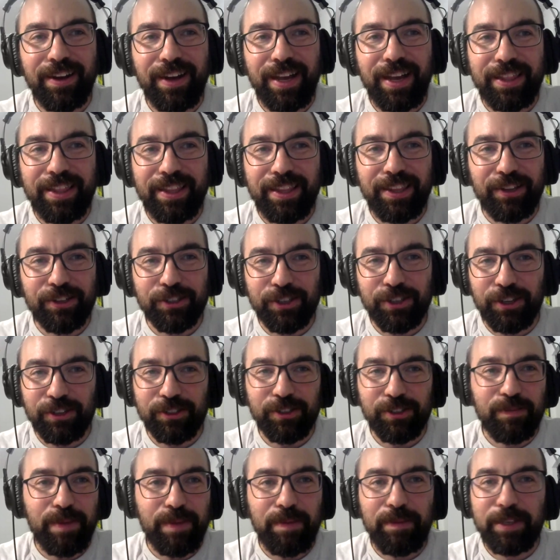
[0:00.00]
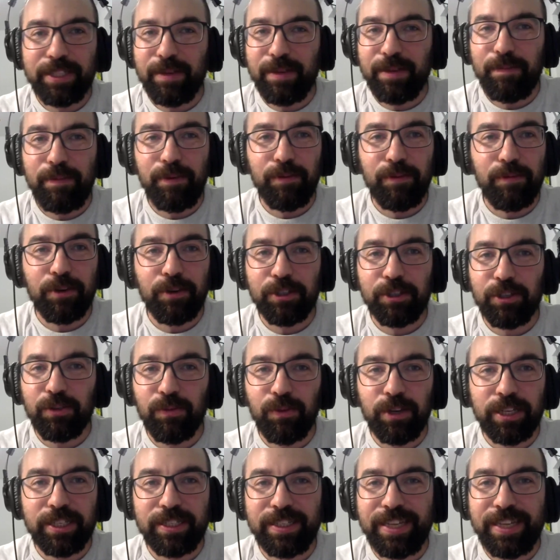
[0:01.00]
And then there's also maybe some
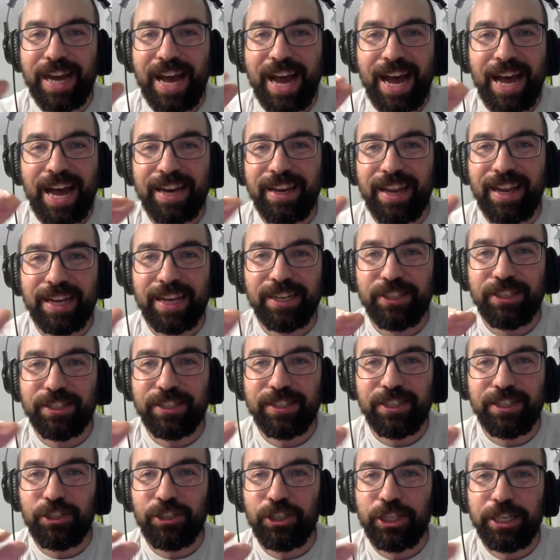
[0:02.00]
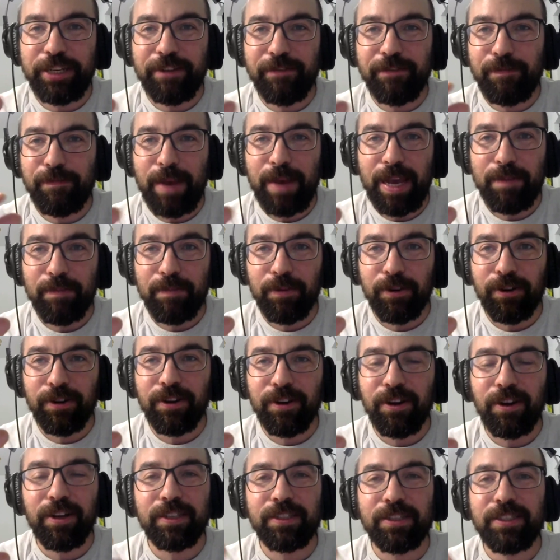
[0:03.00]
person wants to add like just a sheet of
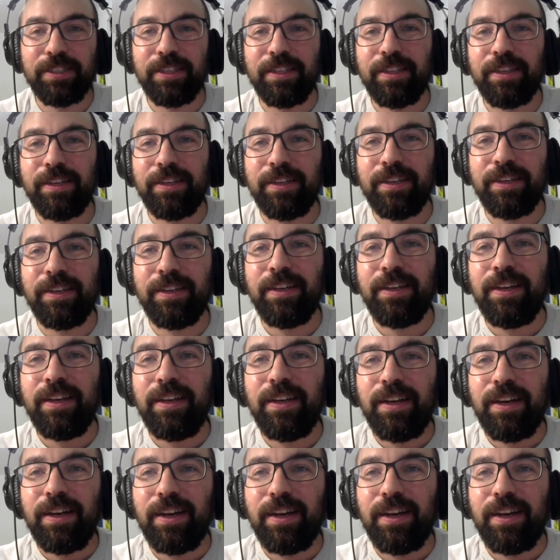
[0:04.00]
paper onto the